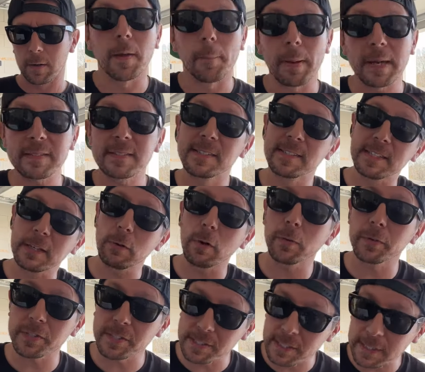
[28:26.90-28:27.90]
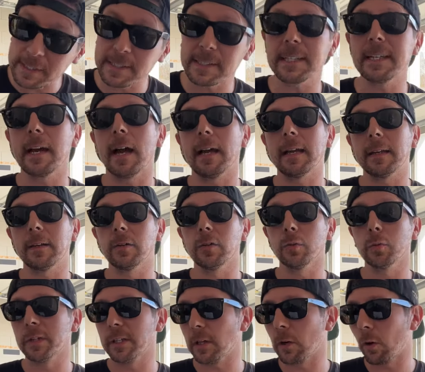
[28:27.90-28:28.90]
Best zero to sixty I could
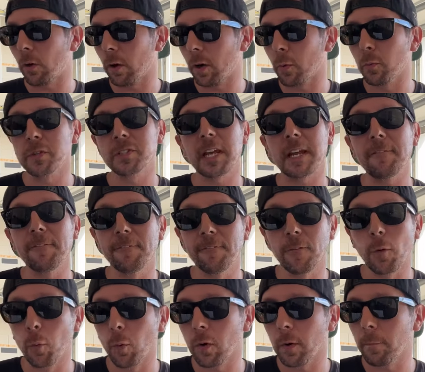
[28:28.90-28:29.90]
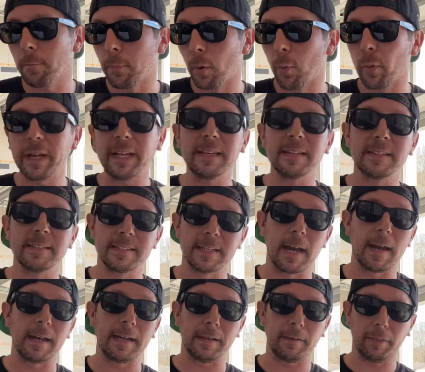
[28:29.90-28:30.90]
do in the car was a four point
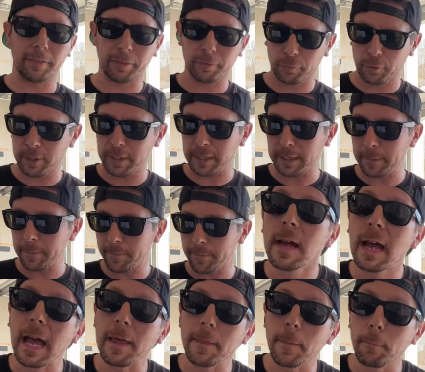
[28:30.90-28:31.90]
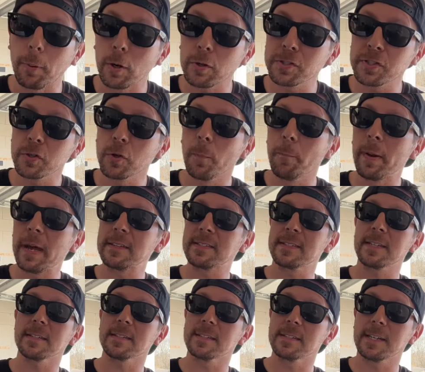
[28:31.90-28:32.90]
nine three, and the personal
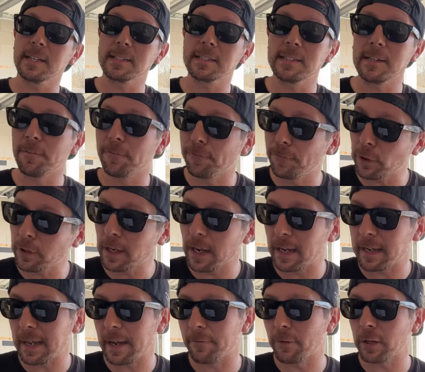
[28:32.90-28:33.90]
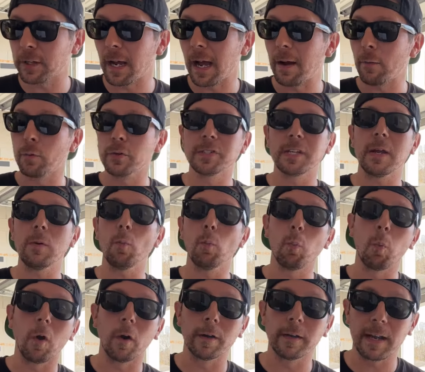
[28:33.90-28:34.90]
best sixty foot I ever got was a
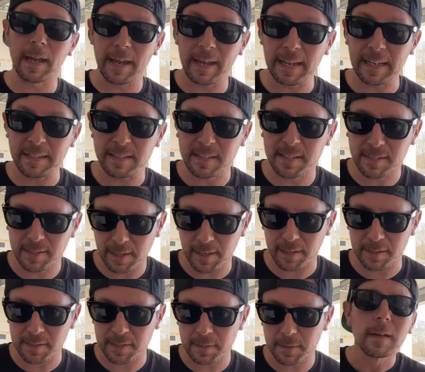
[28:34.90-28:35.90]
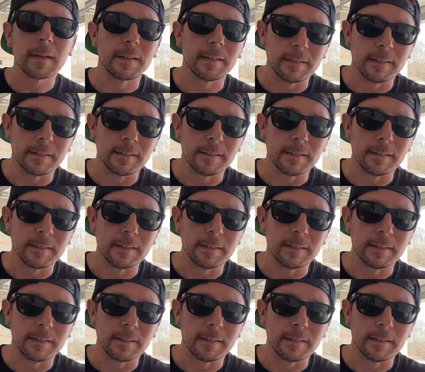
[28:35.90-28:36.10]
one eighty-six.